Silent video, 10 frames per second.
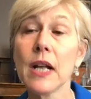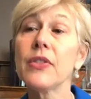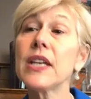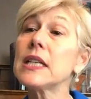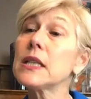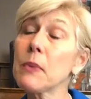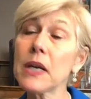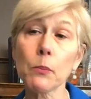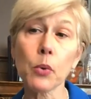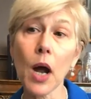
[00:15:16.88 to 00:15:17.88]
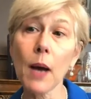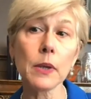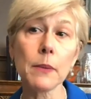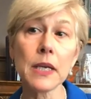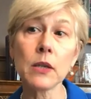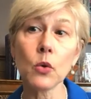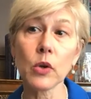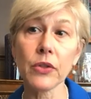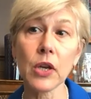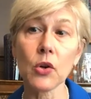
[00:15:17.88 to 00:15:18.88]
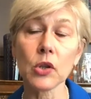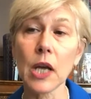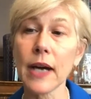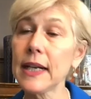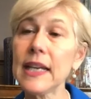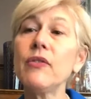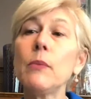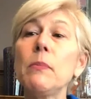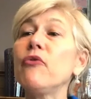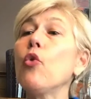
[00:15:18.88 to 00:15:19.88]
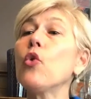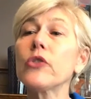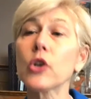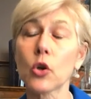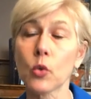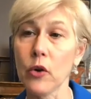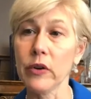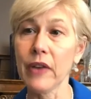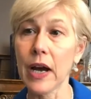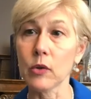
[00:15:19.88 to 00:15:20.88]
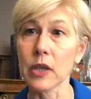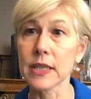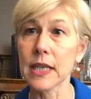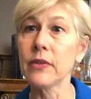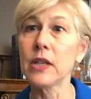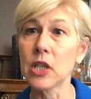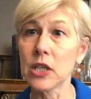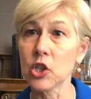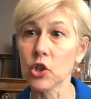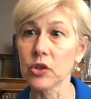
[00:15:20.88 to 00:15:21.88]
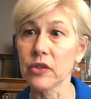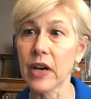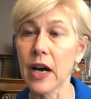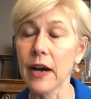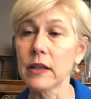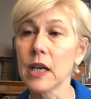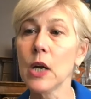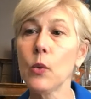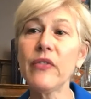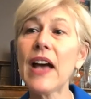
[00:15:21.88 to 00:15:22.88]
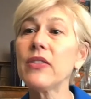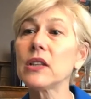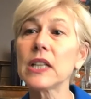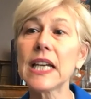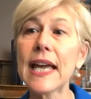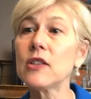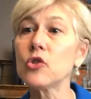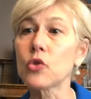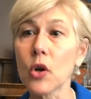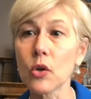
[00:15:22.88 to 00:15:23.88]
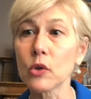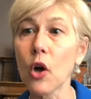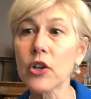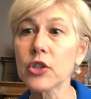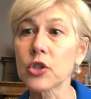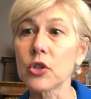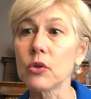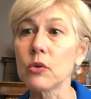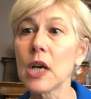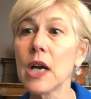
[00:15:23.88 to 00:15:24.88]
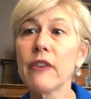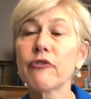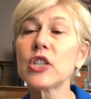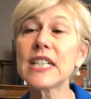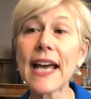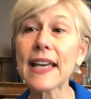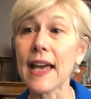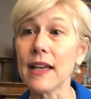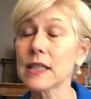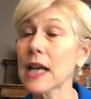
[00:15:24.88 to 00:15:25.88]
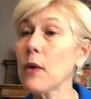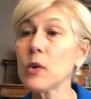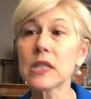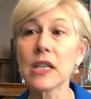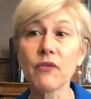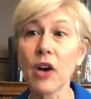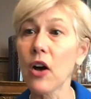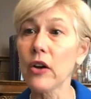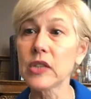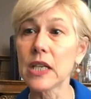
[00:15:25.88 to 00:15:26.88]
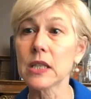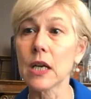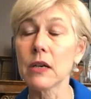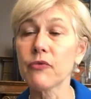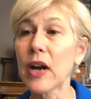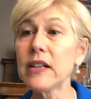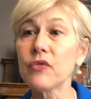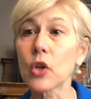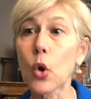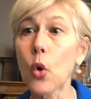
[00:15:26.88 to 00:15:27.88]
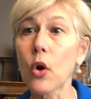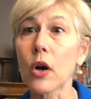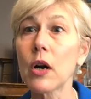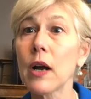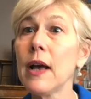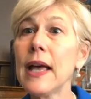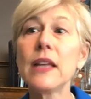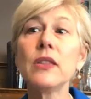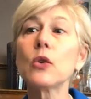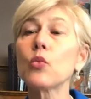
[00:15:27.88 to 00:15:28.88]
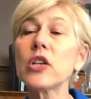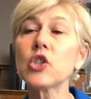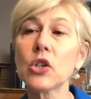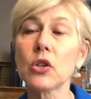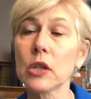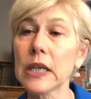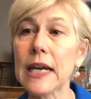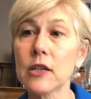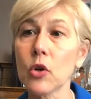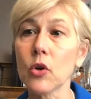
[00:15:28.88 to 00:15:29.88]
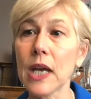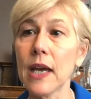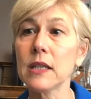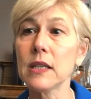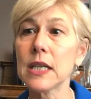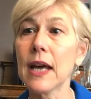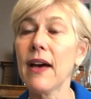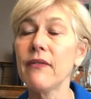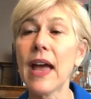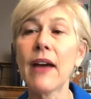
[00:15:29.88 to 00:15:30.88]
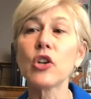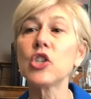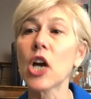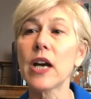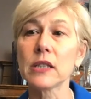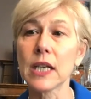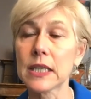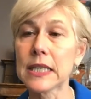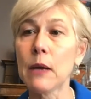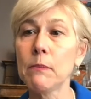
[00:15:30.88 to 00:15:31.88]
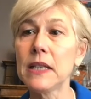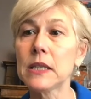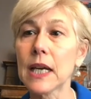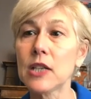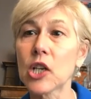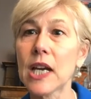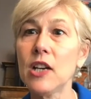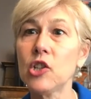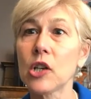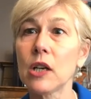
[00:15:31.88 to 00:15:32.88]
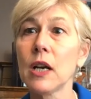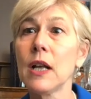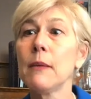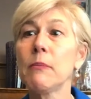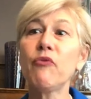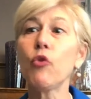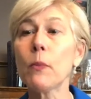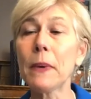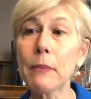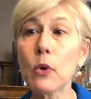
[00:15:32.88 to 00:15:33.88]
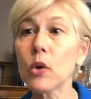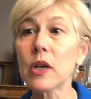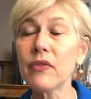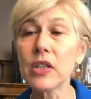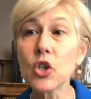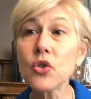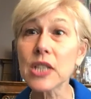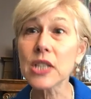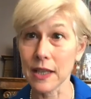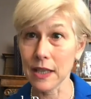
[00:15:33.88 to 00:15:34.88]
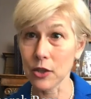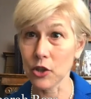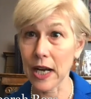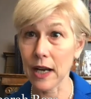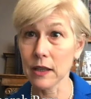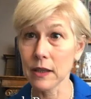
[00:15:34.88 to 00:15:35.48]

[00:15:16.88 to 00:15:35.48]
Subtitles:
This has been a problem in North Carolina even before the coronavirus and the digital divide. We've had the Leandro lawsuit for decades. I was involved as a friend of the court in the original Leandro case to have every child get a sound basic education before people were even using the internet.